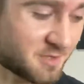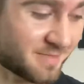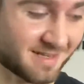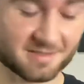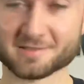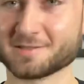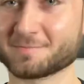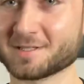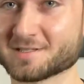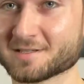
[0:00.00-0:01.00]
mat, so a
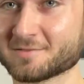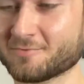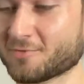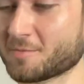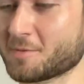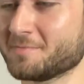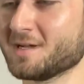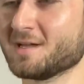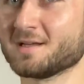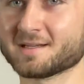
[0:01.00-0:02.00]
piece from them.
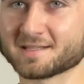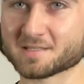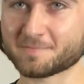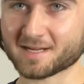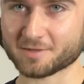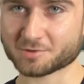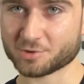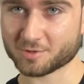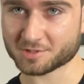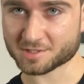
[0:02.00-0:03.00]
It's about 2
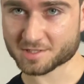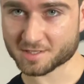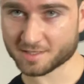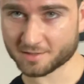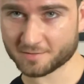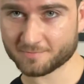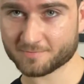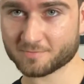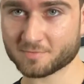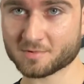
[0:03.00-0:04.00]
inches thick,
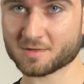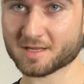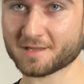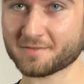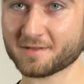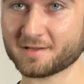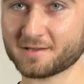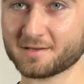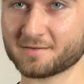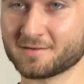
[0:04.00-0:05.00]
and
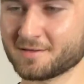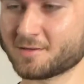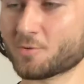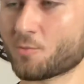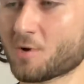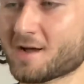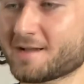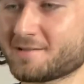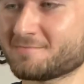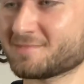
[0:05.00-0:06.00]
then
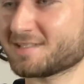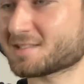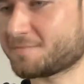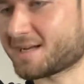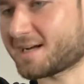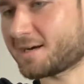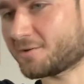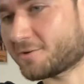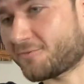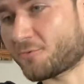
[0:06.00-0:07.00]
wide, it's
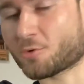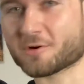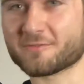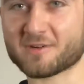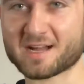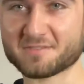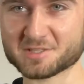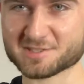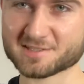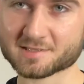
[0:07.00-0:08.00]
about 4 to 5
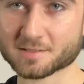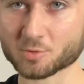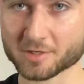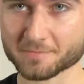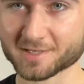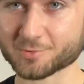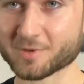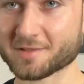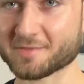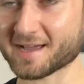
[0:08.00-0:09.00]
inches, somewhere in
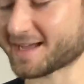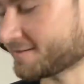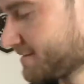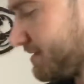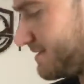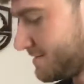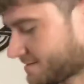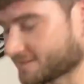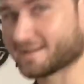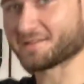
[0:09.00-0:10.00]
between that.
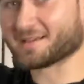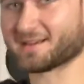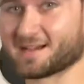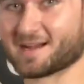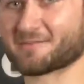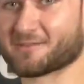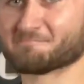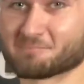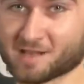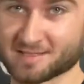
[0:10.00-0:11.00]
And then I'm
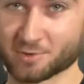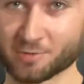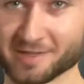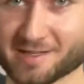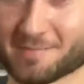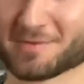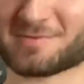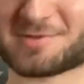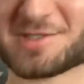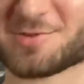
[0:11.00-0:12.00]
holding it up just